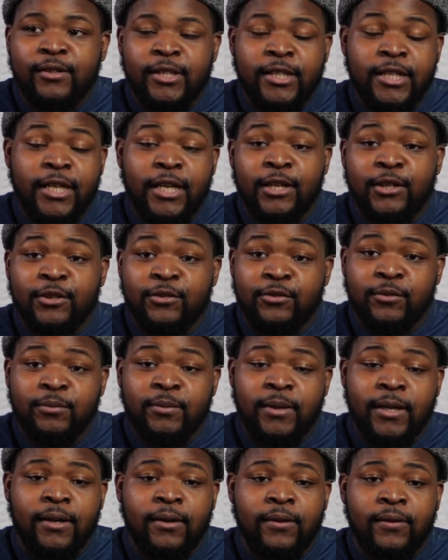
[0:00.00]
years from
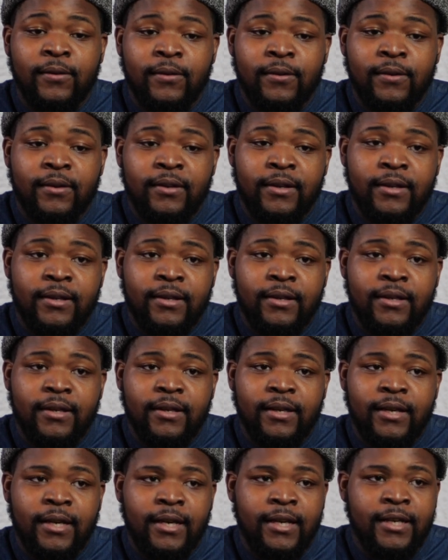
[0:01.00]
now,
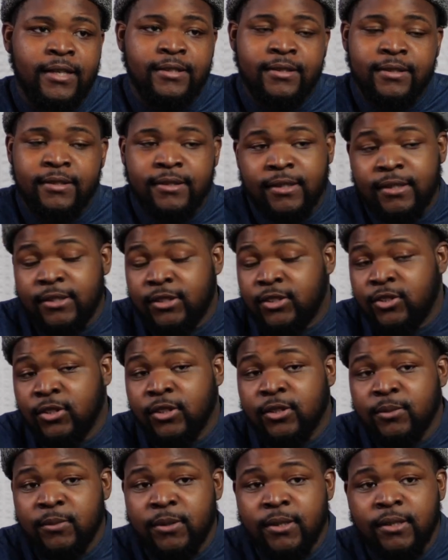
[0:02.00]
and it
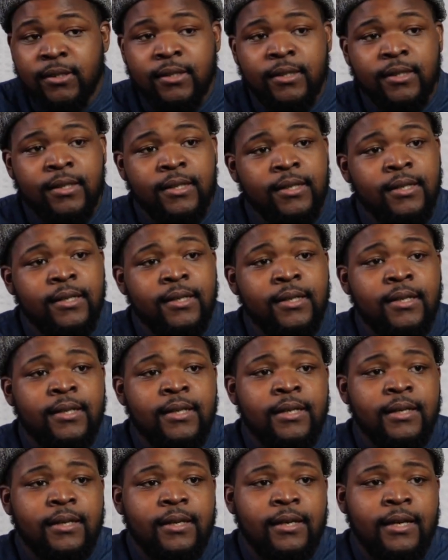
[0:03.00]
shook me.
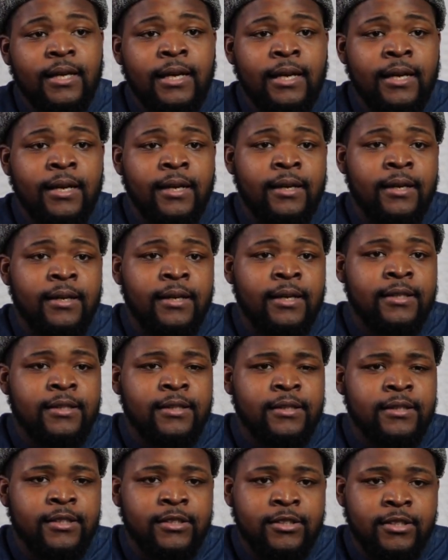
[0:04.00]
And I
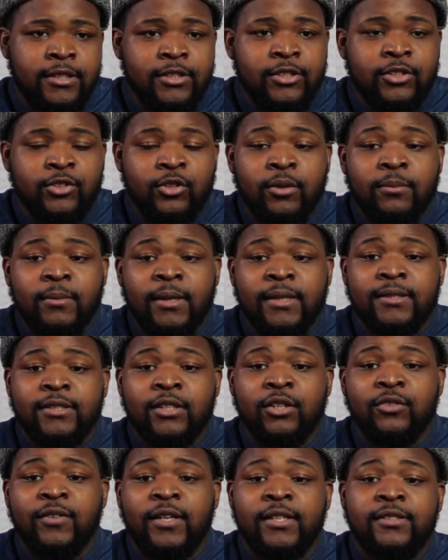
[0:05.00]
legit saw
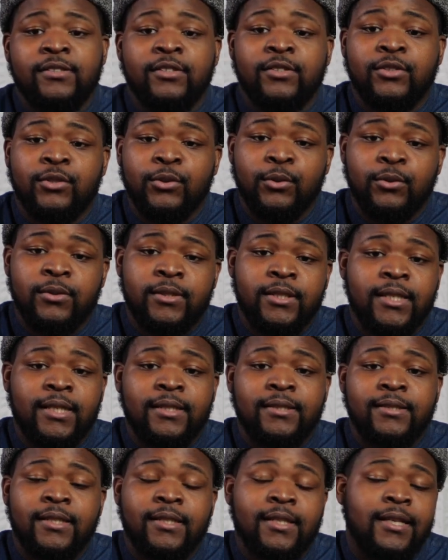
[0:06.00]
myself as the dudes that I
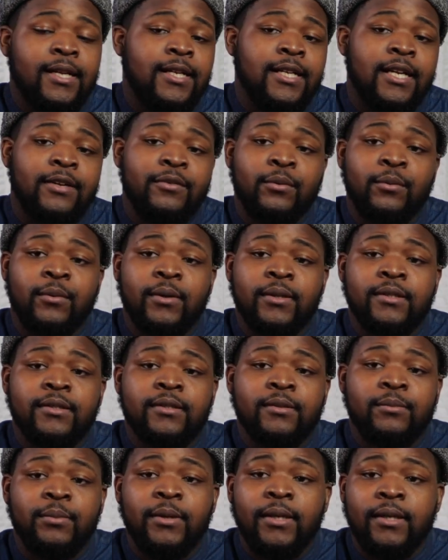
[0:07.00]
said that I never wanted to
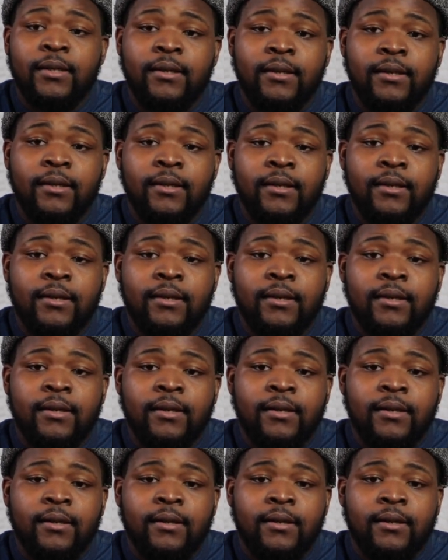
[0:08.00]
be.
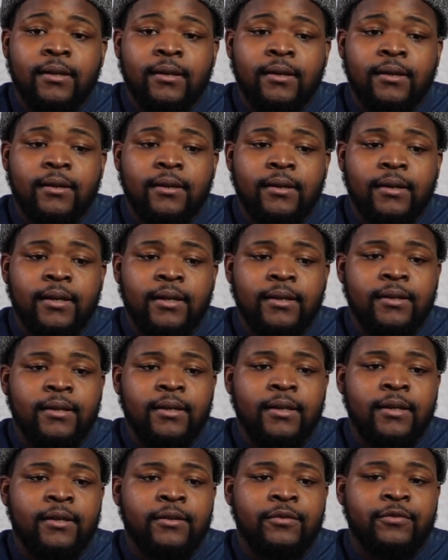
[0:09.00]
And
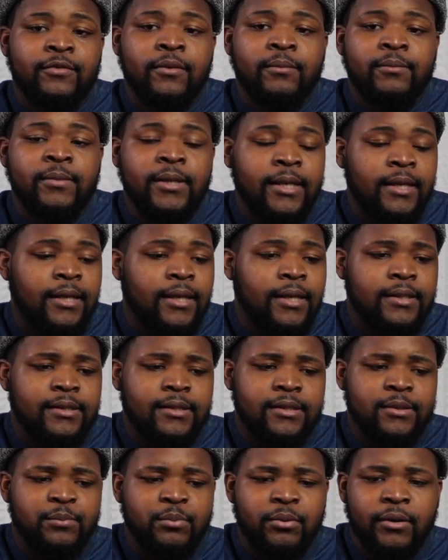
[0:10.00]
then from there, I
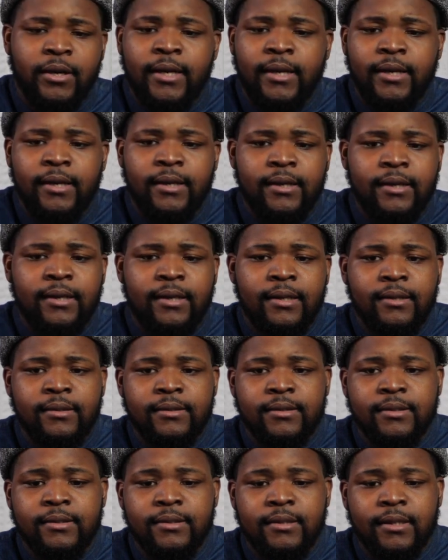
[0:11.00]
just prayed, and I was
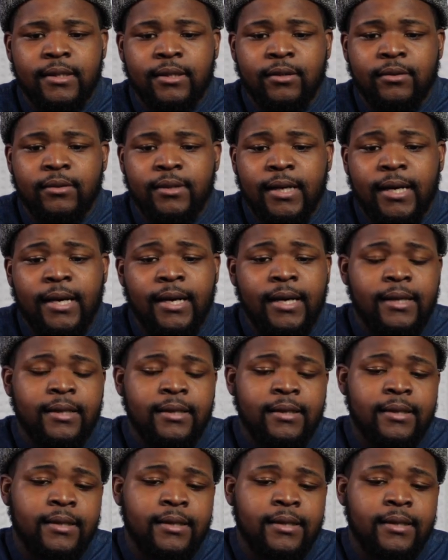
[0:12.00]
just like, yo, God,